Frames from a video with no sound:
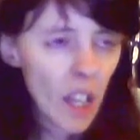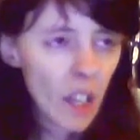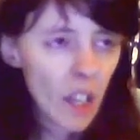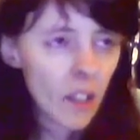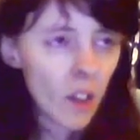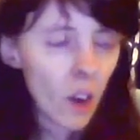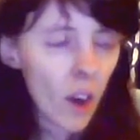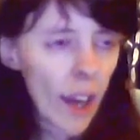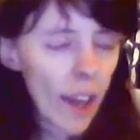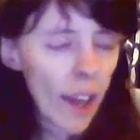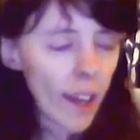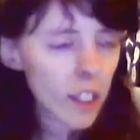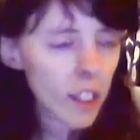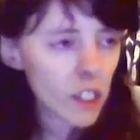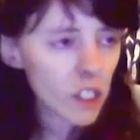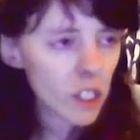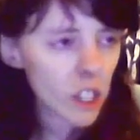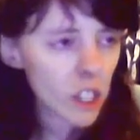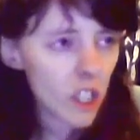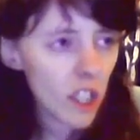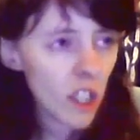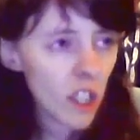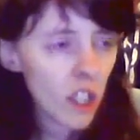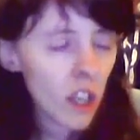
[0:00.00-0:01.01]

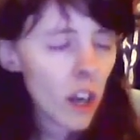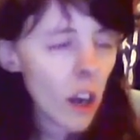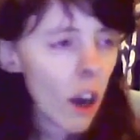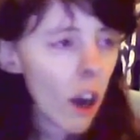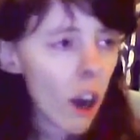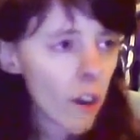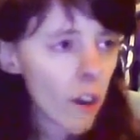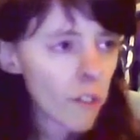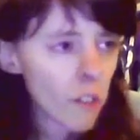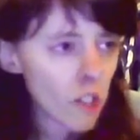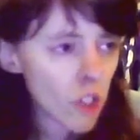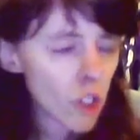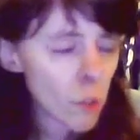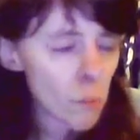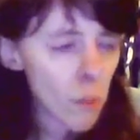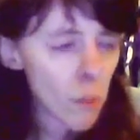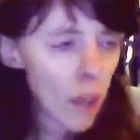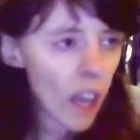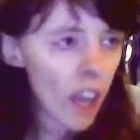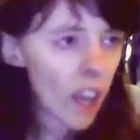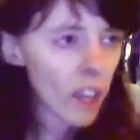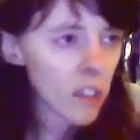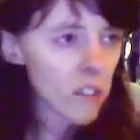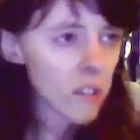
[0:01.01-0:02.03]
liked after
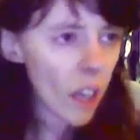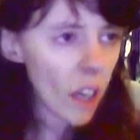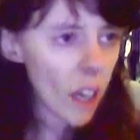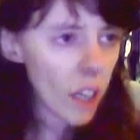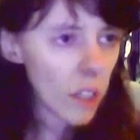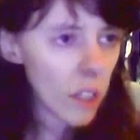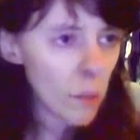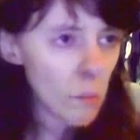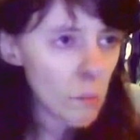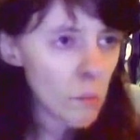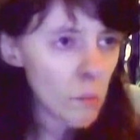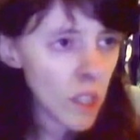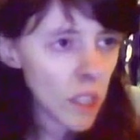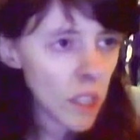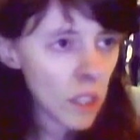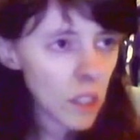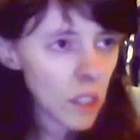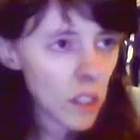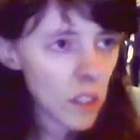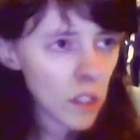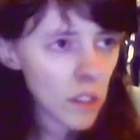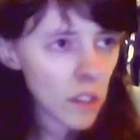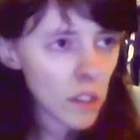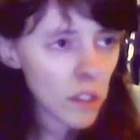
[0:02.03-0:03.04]
about, say, the
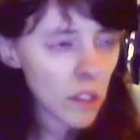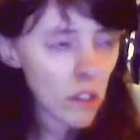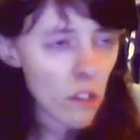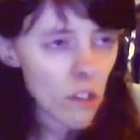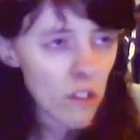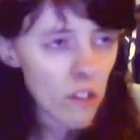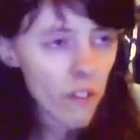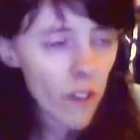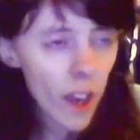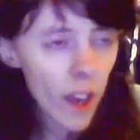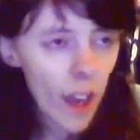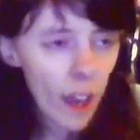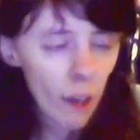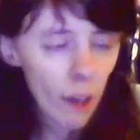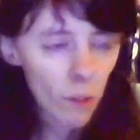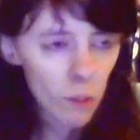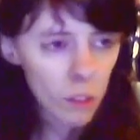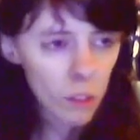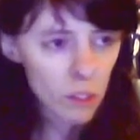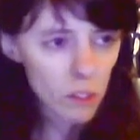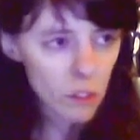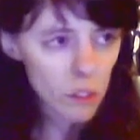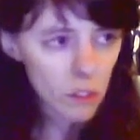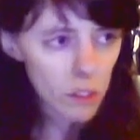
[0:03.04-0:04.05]

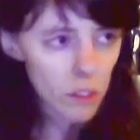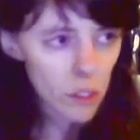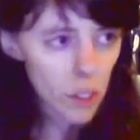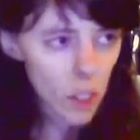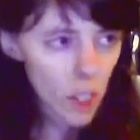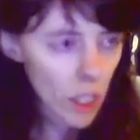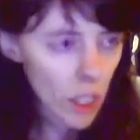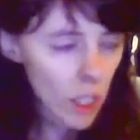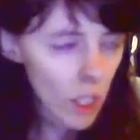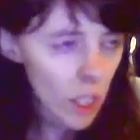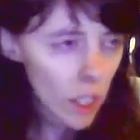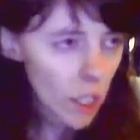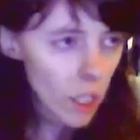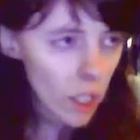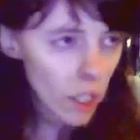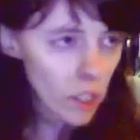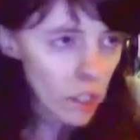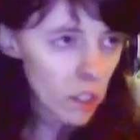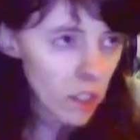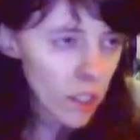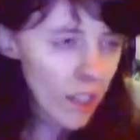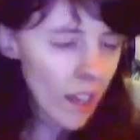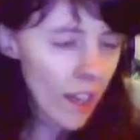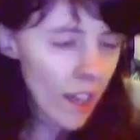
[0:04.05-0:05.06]
mid-2000s.
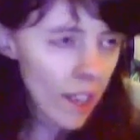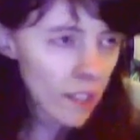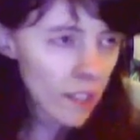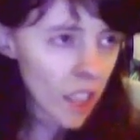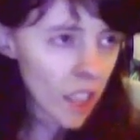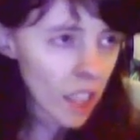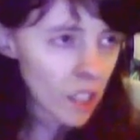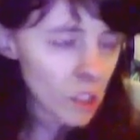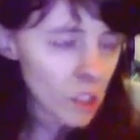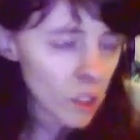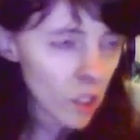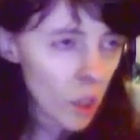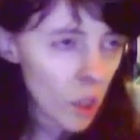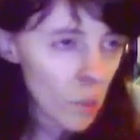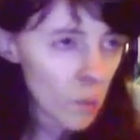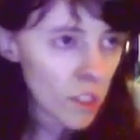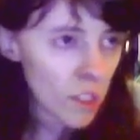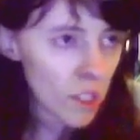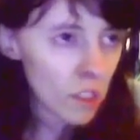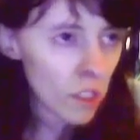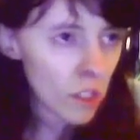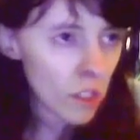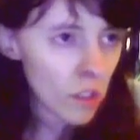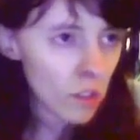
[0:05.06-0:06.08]
And nowadays,
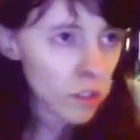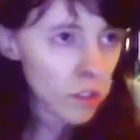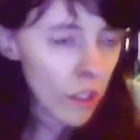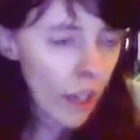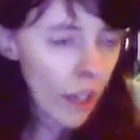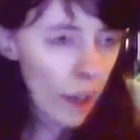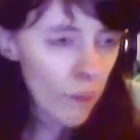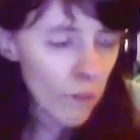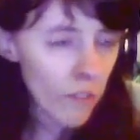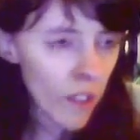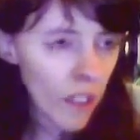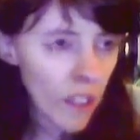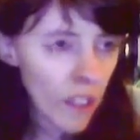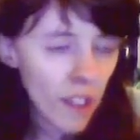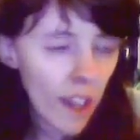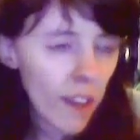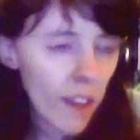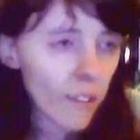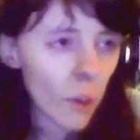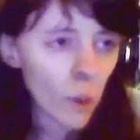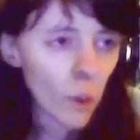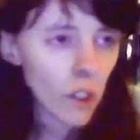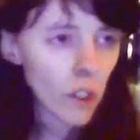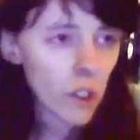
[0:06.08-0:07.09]
comedies are crap. They're
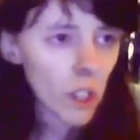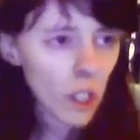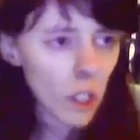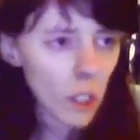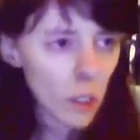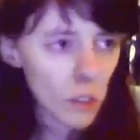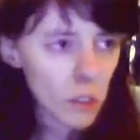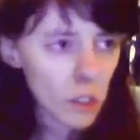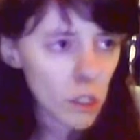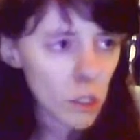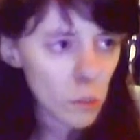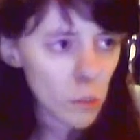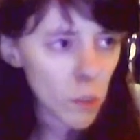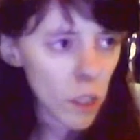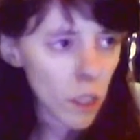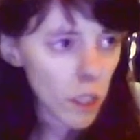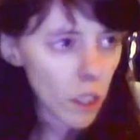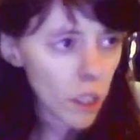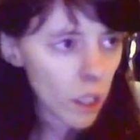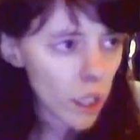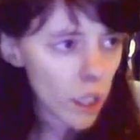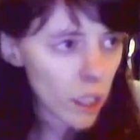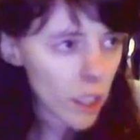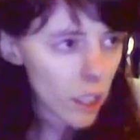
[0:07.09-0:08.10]
never what they used to
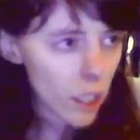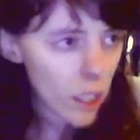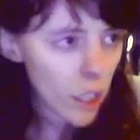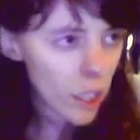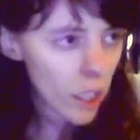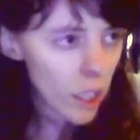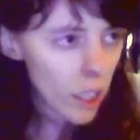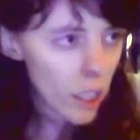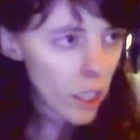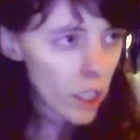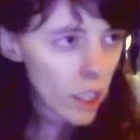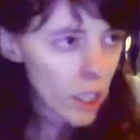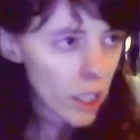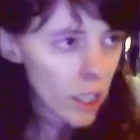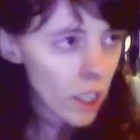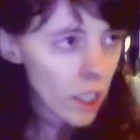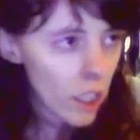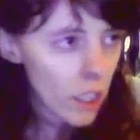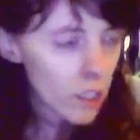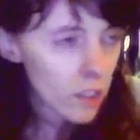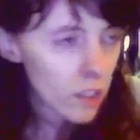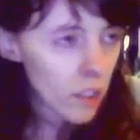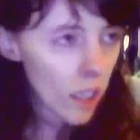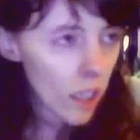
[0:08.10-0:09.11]
be.
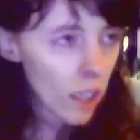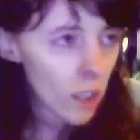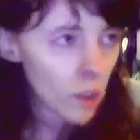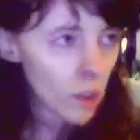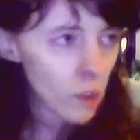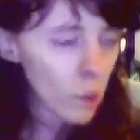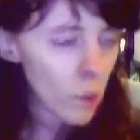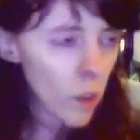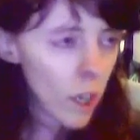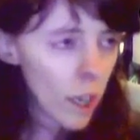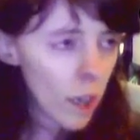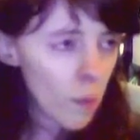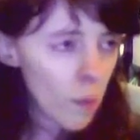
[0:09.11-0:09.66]
So,